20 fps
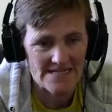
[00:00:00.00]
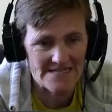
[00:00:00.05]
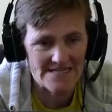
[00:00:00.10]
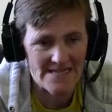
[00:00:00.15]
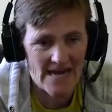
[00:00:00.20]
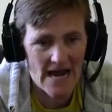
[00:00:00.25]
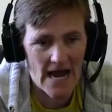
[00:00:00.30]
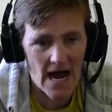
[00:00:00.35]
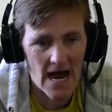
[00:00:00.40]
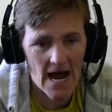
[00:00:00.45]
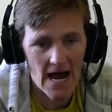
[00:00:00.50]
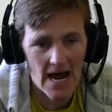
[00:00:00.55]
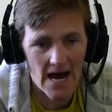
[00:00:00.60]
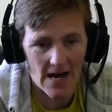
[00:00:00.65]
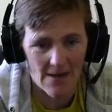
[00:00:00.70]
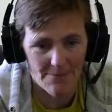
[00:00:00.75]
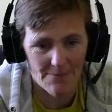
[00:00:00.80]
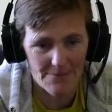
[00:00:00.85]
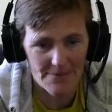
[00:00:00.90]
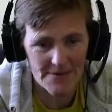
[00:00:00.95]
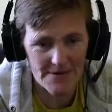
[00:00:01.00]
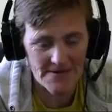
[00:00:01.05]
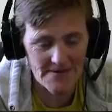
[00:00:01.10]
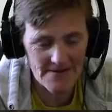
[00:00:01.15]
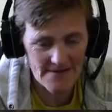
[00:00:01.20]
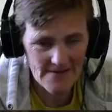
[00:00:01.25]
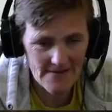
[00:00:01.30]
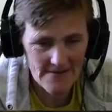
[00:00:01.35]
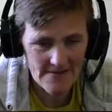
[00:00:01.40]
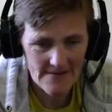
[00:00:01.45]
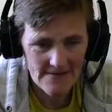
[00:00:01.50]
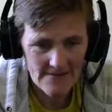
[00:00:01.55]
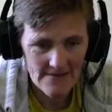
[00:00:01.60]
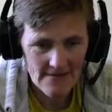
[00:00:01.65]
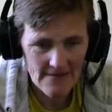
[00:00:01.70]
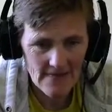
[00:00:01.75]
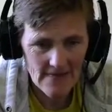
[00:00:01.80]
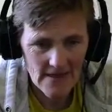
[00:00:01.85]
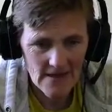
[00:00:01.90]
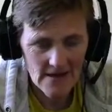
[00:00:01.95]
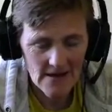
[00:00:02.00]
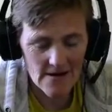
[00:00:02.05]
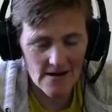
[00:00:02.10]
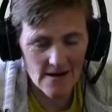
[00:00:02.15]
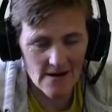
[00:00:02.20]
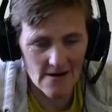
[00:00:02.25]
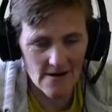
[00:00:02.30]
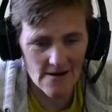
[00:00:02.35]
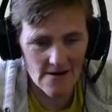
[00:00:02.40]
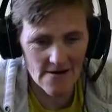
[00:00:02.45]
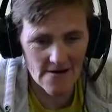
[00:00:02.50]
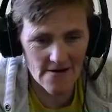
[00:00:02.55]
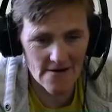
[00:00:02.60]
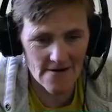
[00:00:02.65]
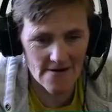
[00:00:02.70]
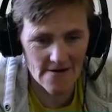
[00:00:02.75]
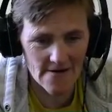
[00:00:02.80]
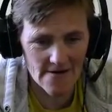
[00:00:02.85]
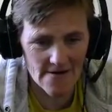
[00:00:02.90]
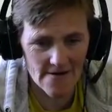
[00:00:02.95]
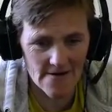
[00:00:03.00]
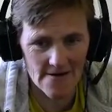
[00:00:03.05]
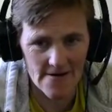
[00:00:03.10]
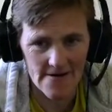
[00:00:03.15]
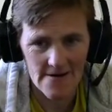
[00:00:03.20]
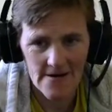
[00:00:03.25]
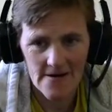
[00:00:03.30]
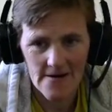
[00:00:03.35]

Stop. No fucking clue. Ah.